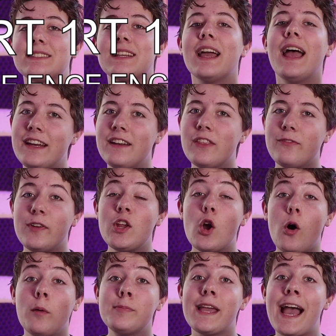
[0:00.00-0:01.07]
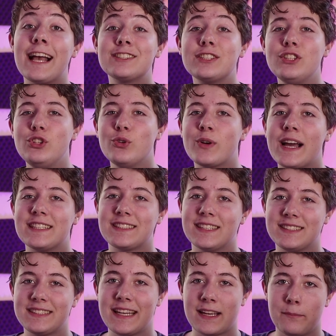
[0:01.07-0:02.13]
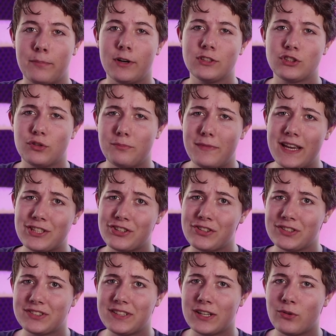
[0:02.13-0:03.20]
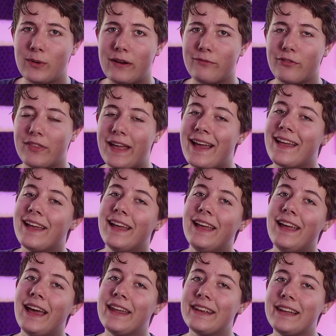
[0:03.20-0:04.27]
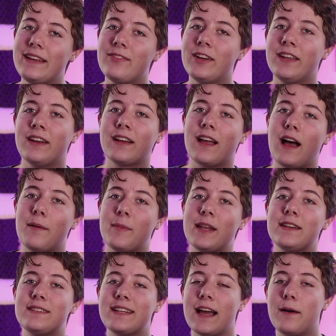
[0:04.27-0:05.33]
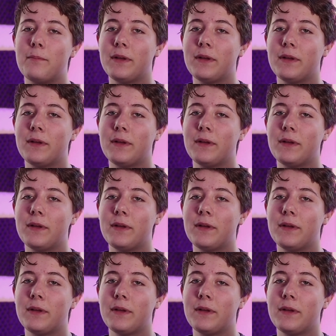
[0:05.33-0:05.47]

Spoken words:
At the end of the video, I'll be asking you guys the second part, so make sure to stick around for that and leave it in a comment down